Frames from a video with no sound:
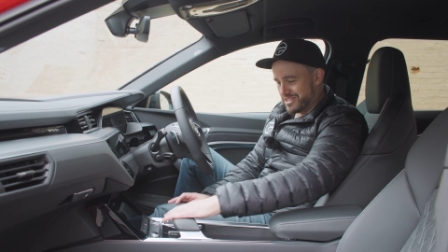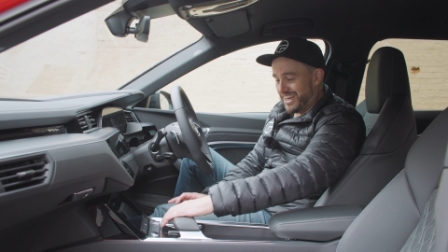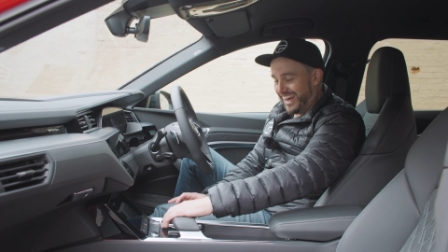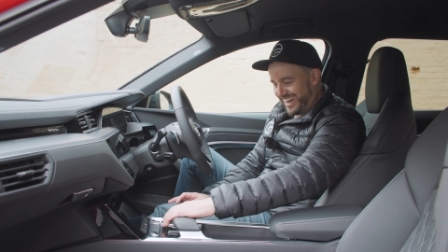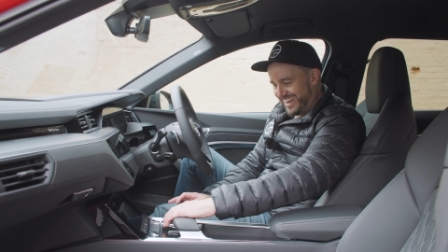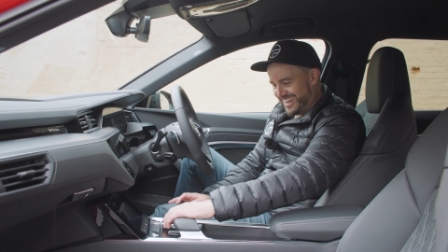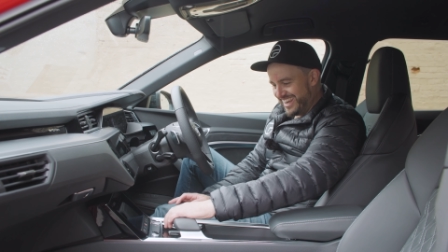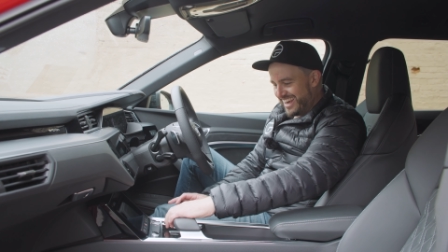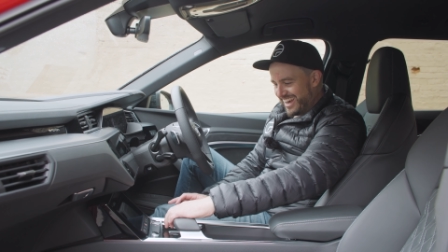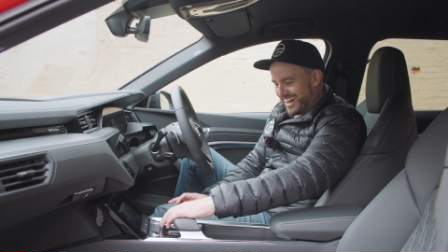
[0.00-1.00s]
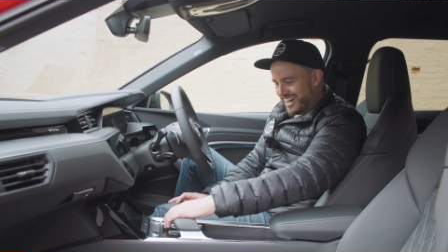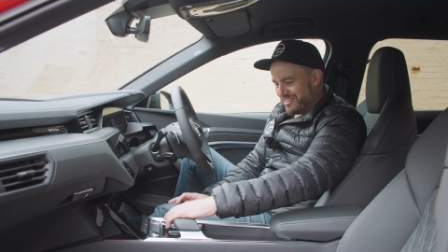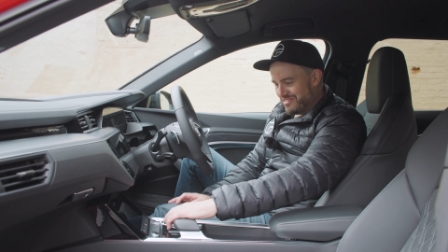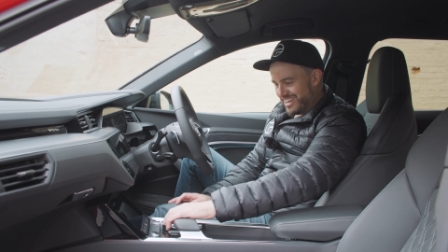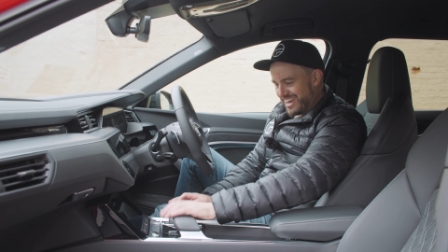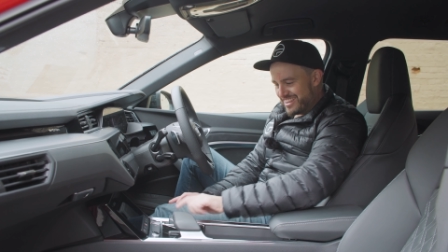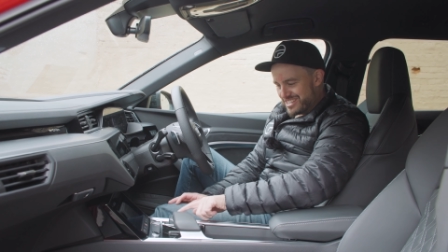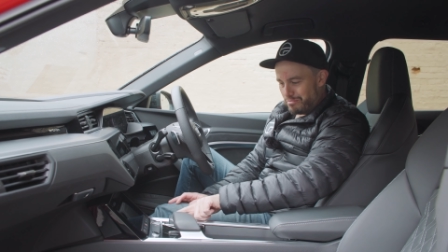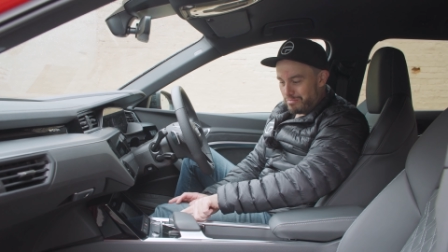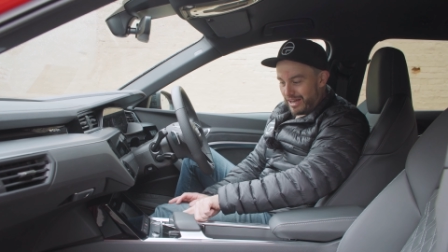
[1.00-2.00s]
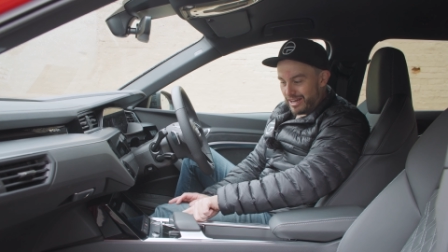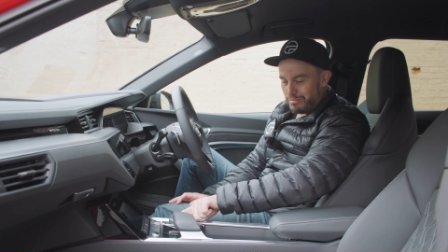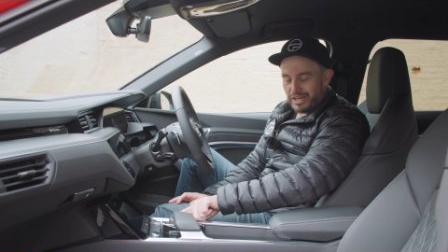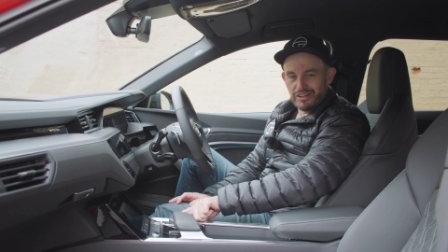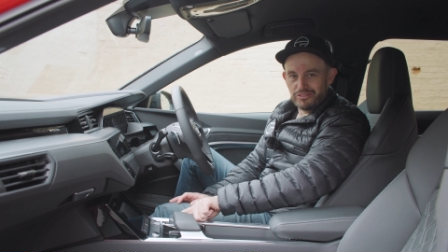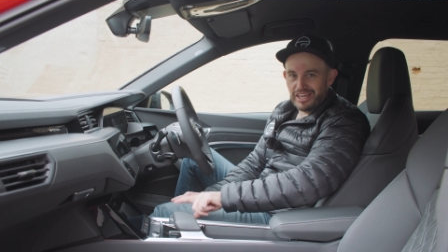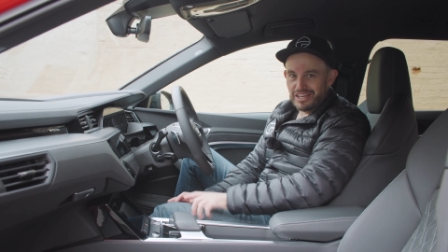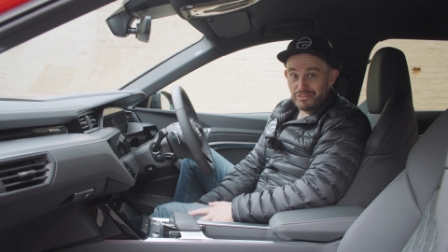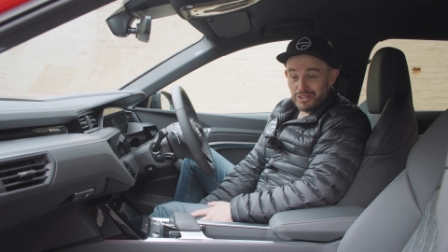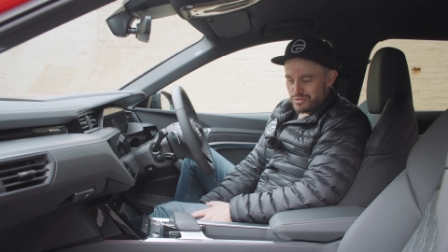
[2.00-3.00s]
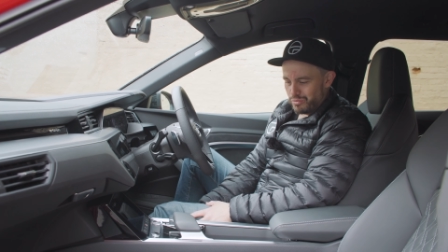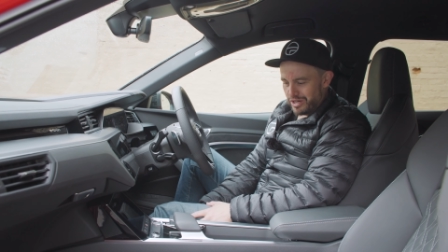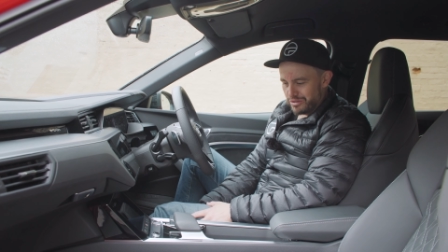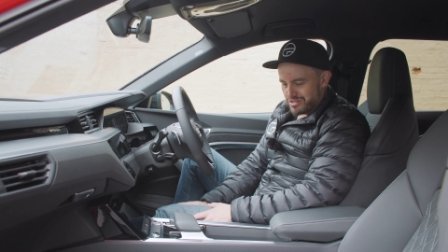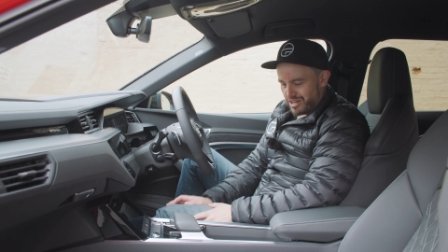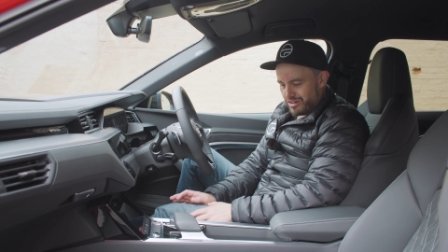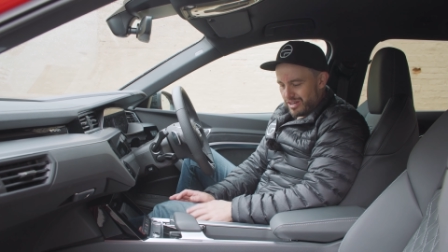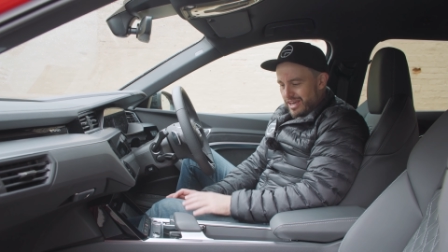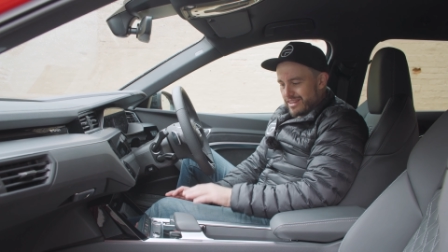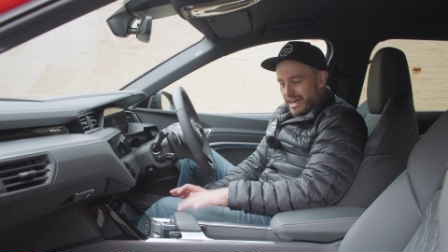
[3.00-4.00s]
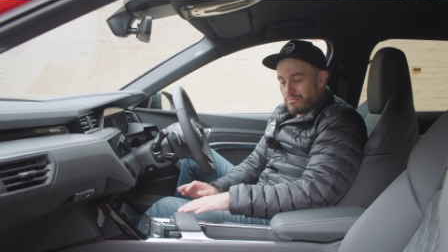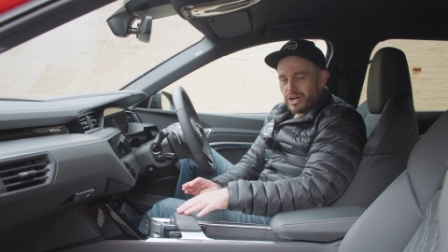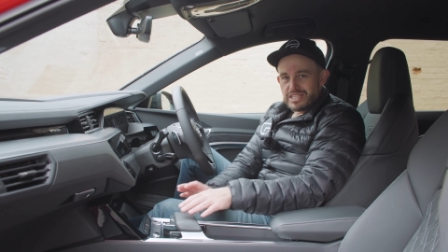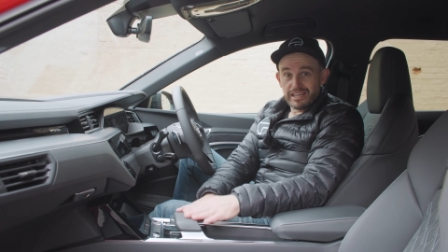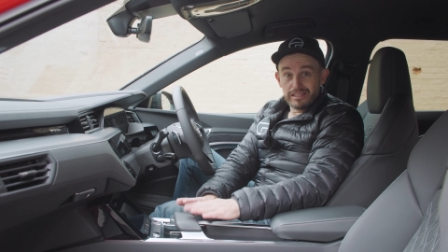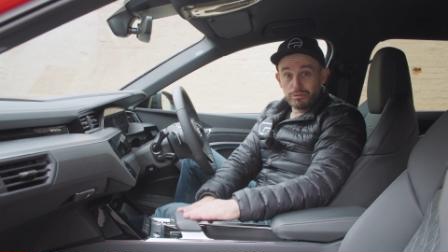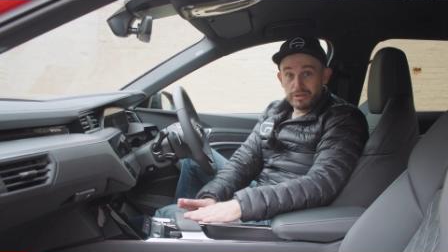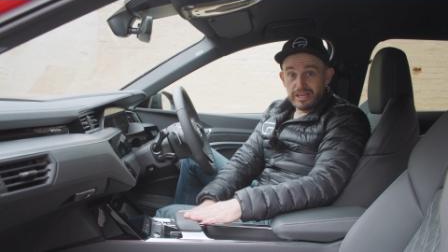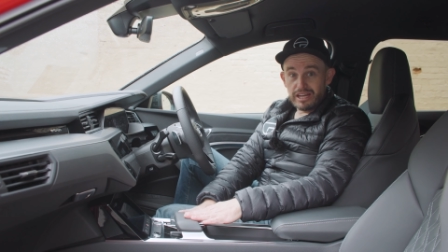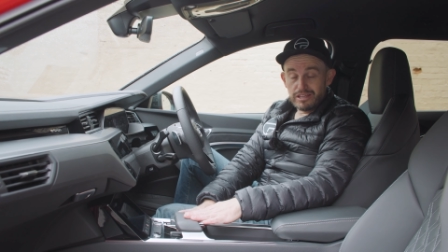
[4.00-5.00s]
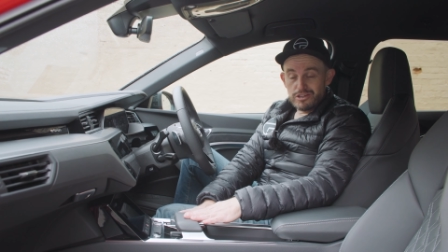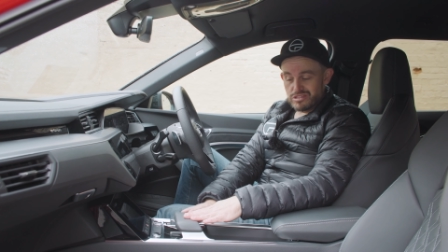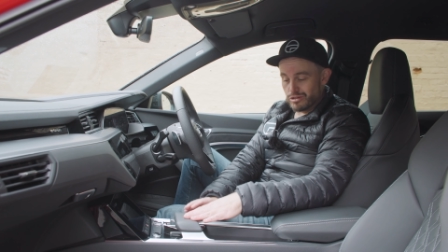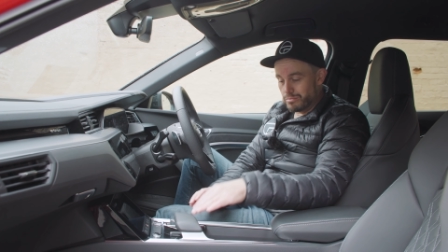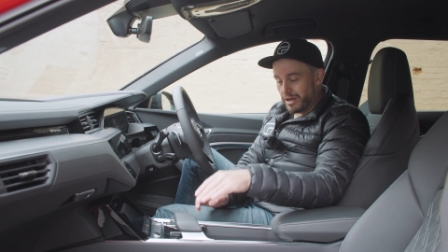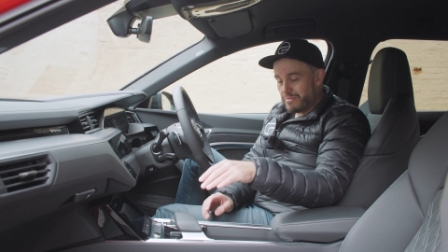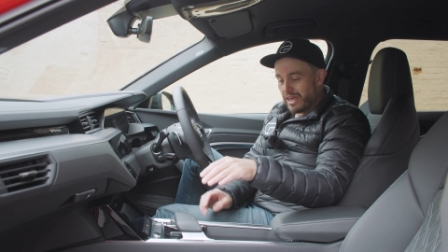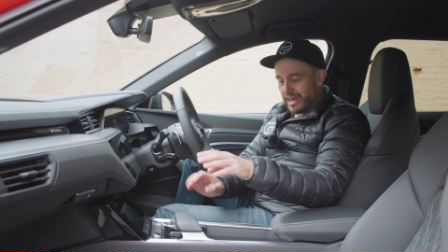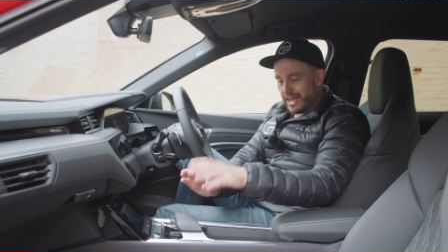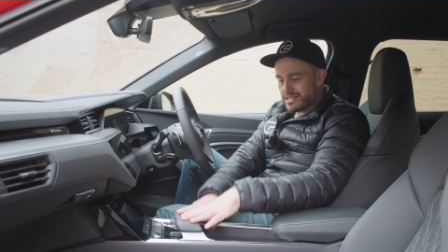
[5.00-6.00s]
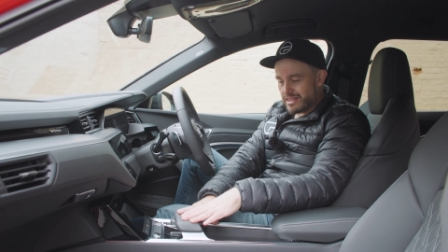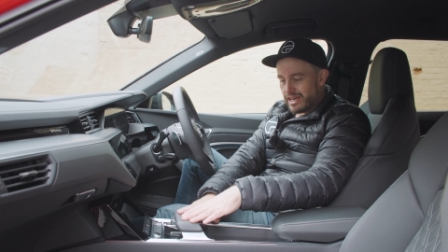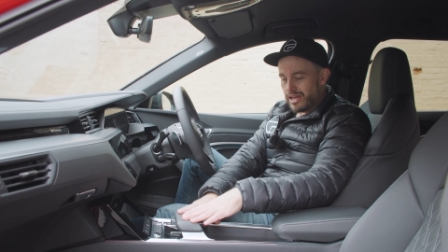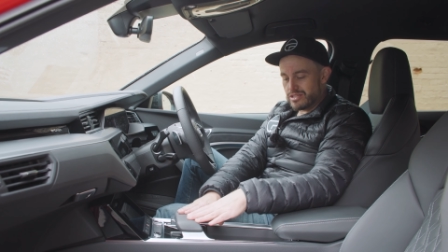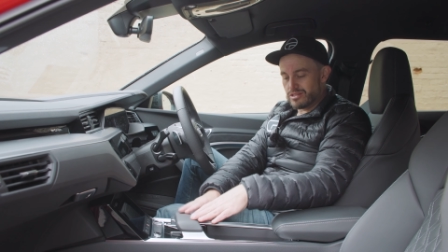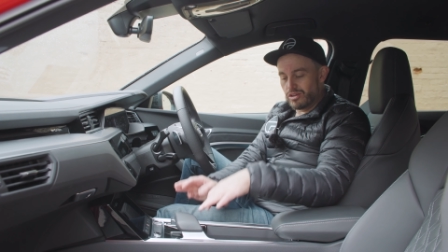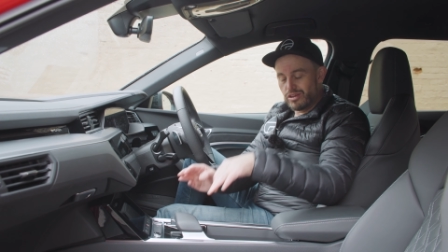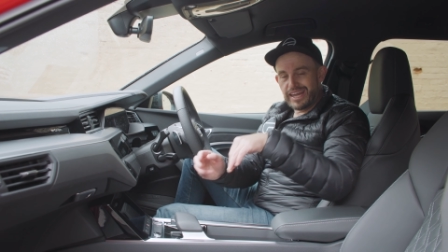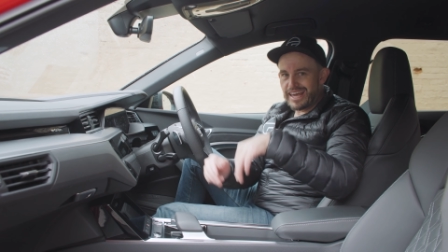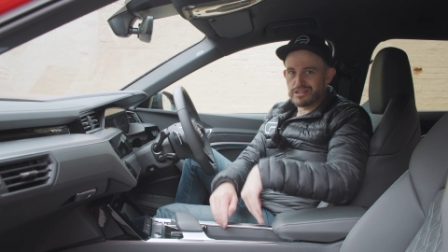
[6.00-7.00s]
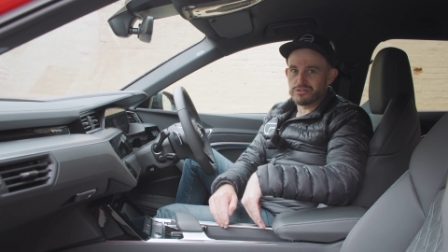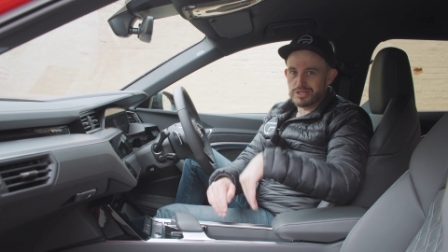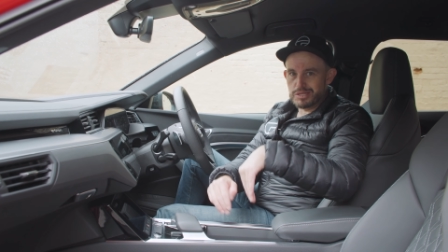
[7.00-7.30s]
say. Uh, but yeah, there's a park button on the end of it as well. So that might take a little bit of getting used to, but it's there so you get extra